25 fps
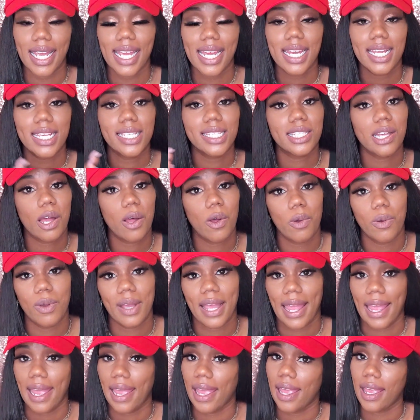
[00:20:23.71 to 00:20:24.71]
It is
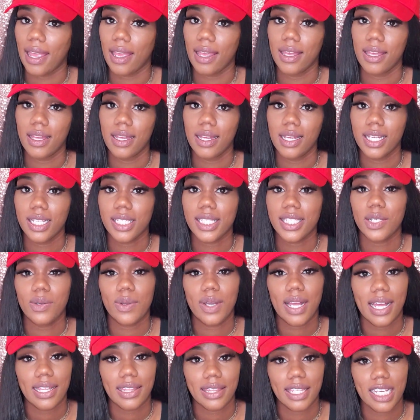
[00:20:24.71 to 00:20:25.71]
okay to
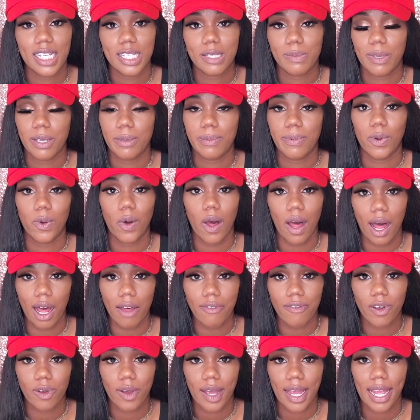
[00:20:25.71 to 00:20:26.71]
cut these people
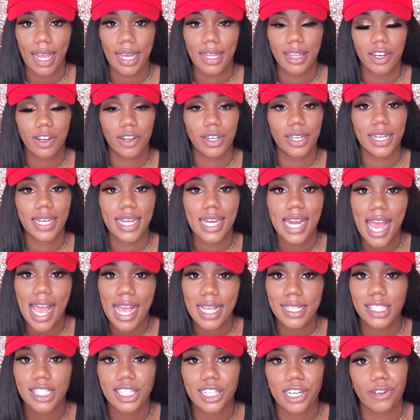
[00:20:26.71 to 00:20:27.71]
off, okay? They're
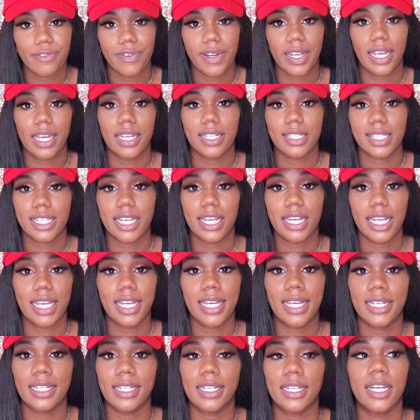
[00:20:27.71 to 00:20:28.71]
not serving us any
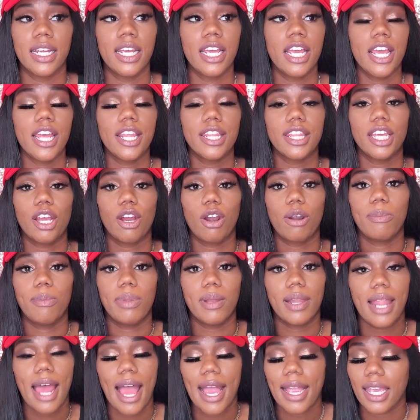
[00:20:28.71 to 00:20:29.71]
good. They are
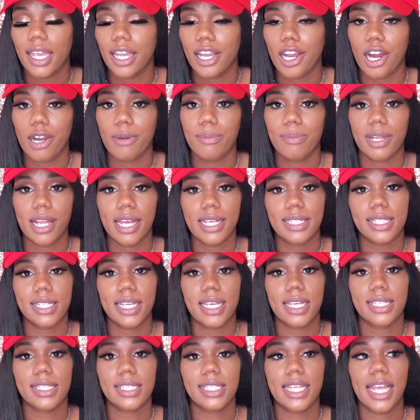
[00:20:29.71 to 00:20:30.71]
blocking our blessings.